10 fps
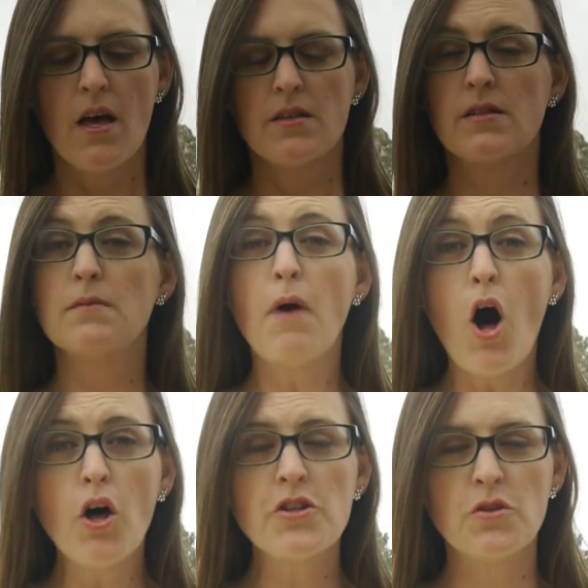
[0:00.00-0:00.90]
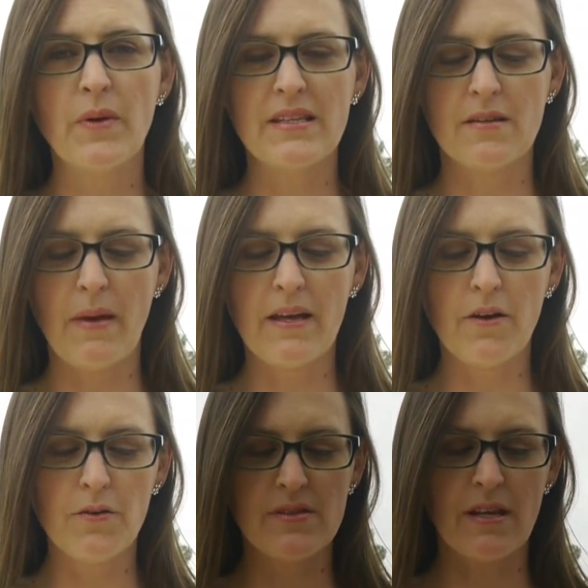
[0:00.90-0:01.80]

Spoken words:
small sweet tomatoes.